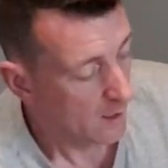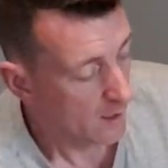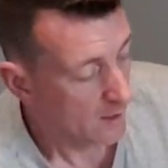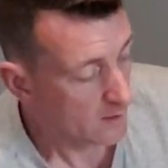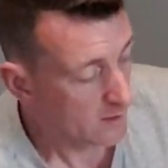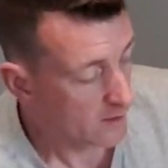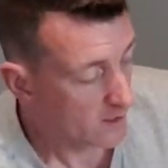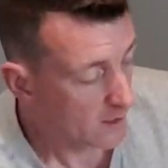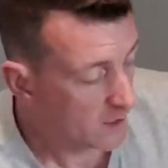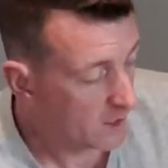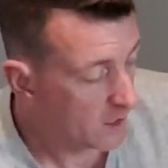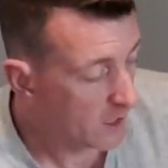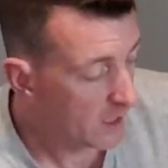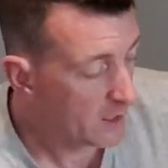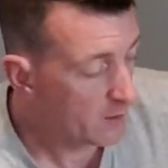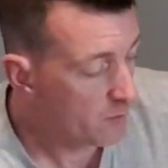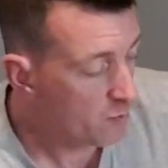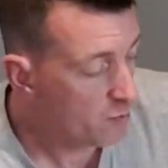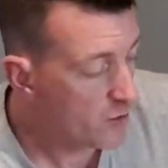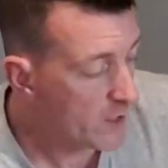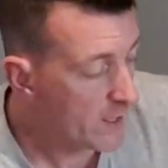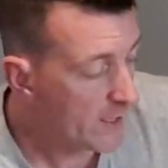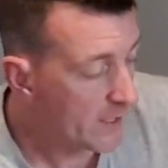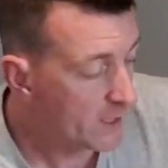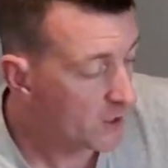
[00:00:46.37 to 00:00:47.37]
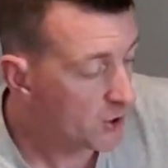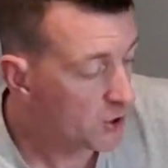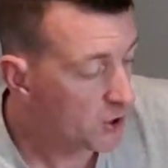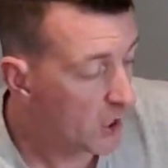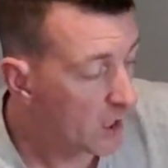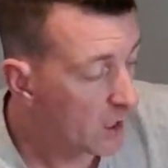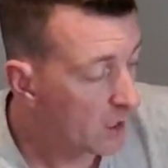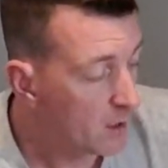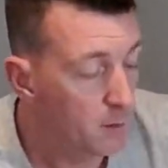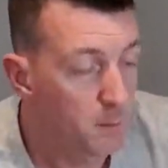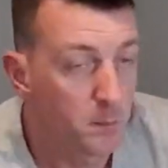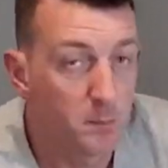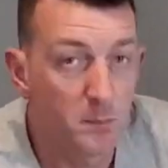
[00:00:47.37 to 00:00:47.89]
It's the Keen
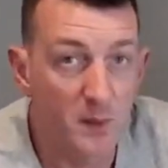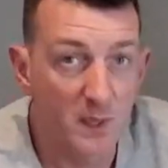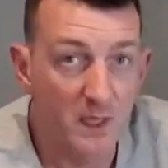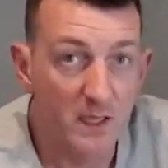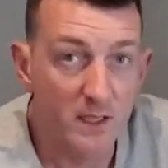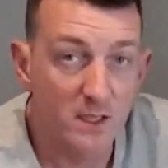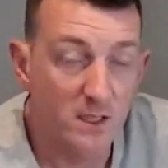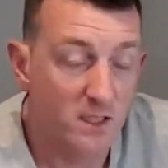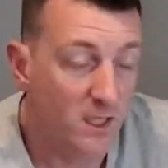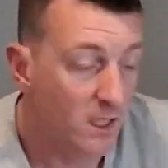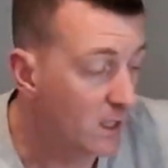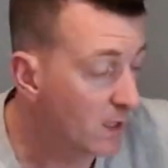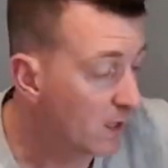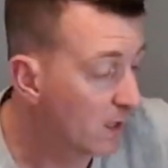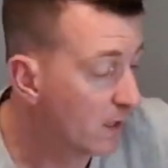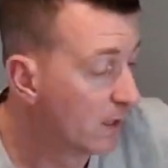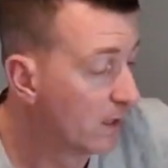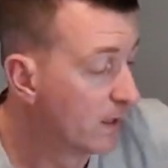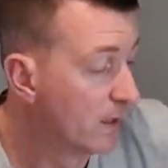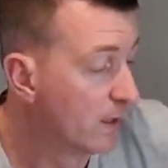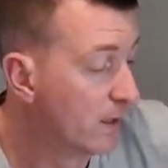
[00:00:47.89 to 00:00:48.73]
Ranger PT.